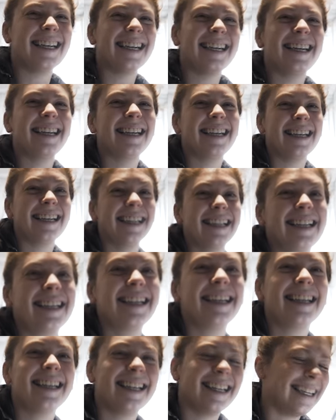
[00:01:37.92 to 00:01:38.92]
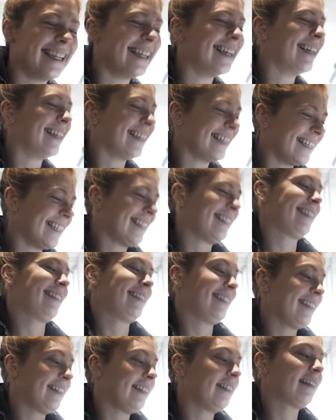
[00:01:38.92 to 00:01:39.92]
If we ever sell jam jackets,
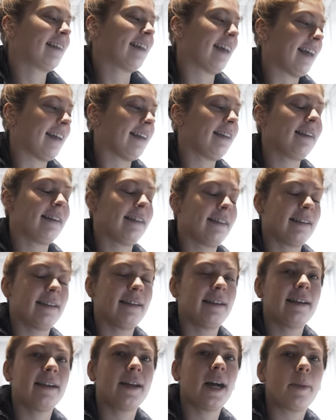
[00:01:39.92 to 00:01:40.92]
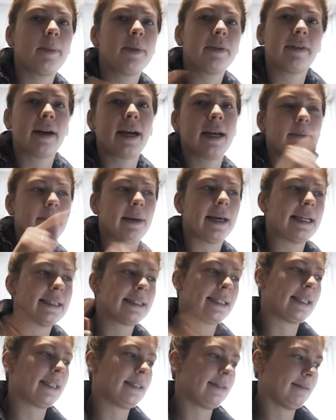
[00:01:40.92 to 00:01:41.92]
okay. It's like a cuddle in a jacket. Copyright
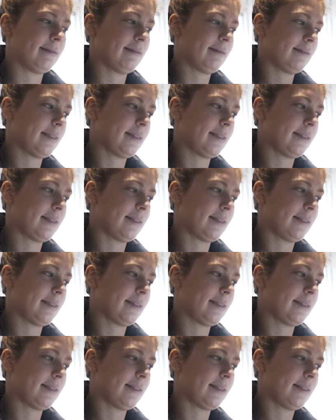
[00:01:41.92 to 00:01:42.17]
patent.